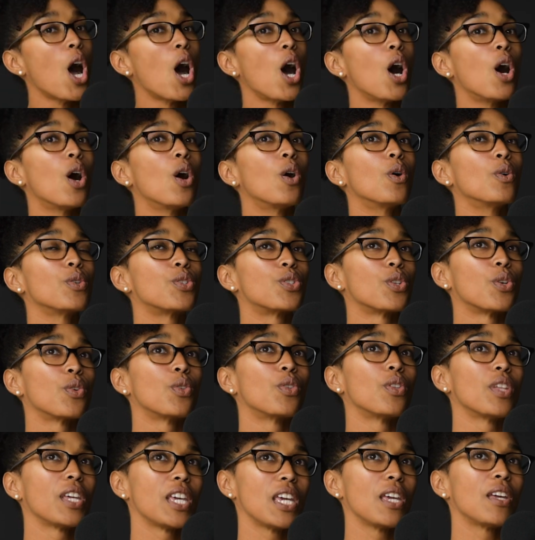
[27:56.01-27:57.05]
Oh,
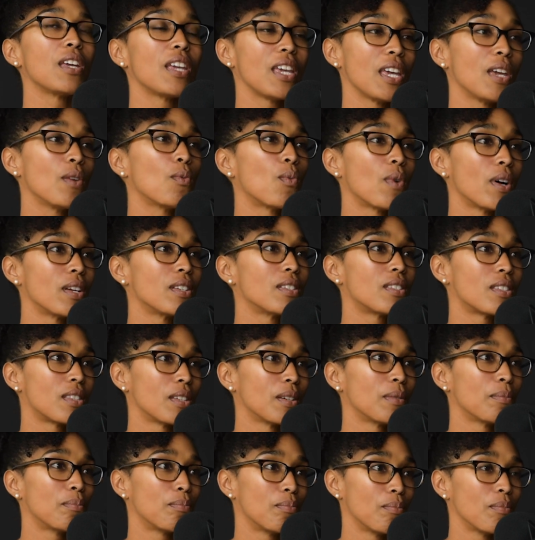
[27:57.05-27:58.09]
so he was
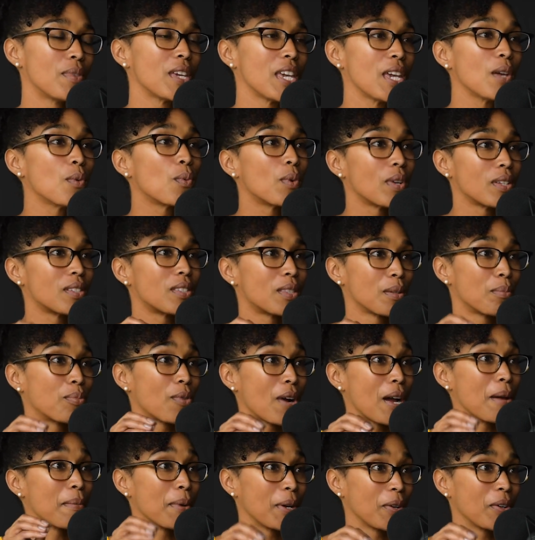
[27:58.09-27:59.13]
the
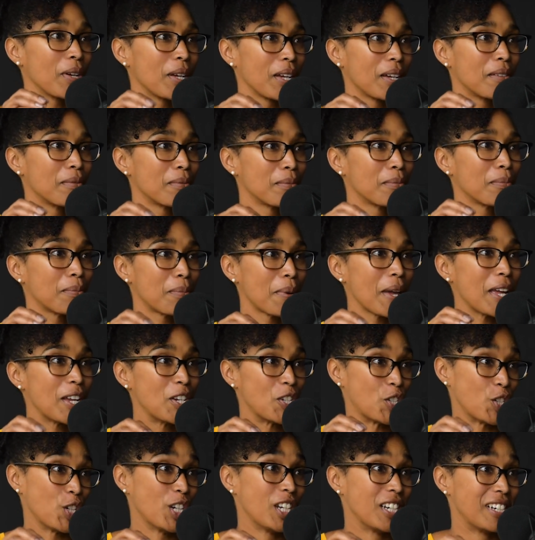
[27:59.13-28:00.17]
primary
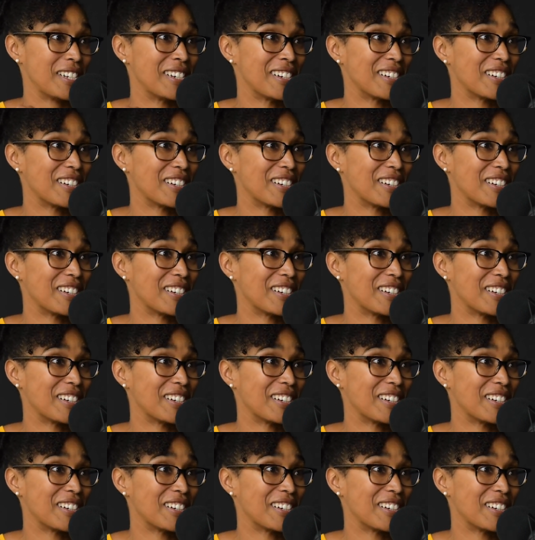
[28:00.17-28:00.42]
patient.